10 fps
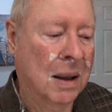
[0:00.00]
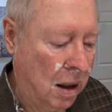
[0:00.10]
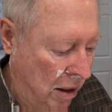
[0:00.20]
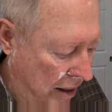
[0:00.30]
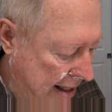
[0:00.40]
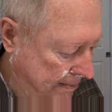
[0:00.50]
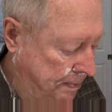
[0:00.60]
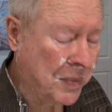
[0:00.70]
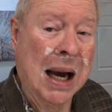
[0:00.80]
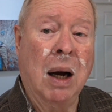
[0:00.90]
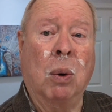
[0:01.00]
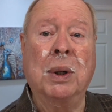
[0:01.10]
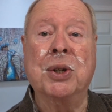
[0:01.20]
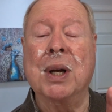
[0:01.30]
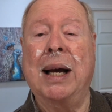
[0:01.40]
All right, now
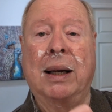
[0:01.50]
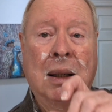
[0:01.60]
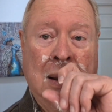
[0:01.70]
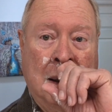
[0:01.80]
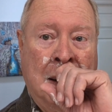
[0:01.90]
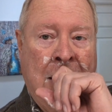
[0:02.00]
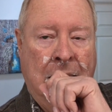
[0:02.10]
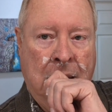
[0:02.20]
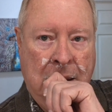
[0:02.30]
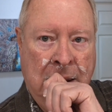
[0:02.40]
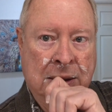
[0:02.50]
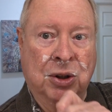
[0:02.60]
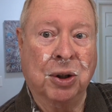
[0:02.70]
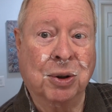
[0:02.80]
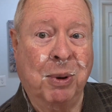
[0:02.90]
we said,
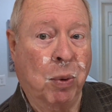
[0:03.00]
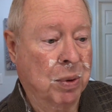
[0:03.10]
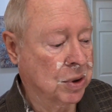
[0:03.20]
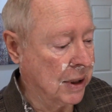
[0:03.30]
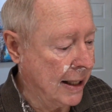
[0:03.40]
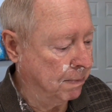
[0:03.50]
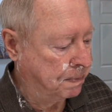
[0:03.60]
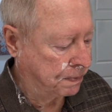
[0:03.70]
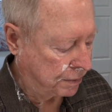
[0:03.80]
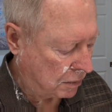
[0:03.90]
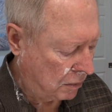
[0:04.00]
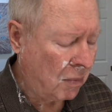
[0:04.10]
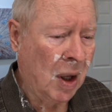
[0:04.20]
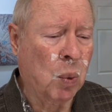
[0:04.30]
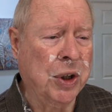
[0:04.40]
excuse me, we said
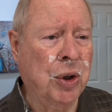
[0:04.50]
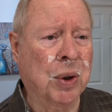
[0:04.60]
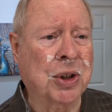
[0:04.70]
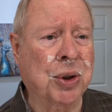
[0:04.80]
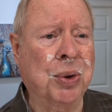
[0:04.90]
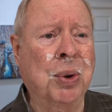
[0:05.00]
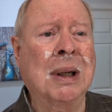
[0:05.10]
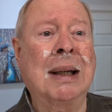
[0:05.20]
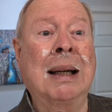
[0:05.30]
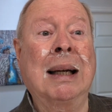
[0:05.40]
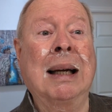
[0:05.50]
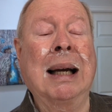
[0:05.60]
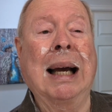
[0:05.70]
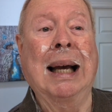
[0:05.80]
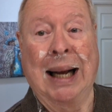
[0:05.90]
we do a
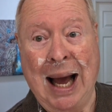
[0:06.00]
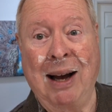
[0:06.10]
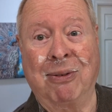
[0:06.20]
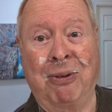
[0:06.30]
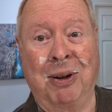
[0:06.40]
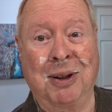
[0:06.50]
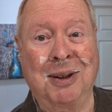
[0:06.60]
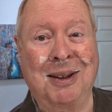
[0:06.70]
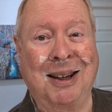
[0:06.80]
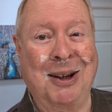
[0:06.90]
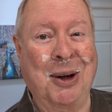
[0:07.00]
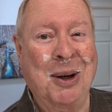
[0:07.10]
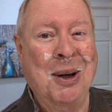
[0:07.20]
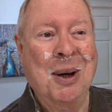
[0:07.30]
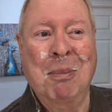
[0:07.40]
2.5
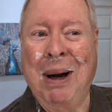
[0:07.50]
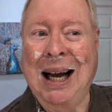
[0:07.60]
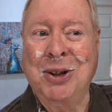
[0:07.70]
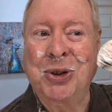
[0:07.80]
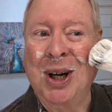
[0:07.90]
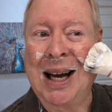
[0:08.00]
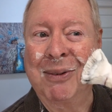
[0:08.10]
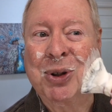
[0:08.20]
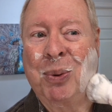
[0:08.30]
pass shave.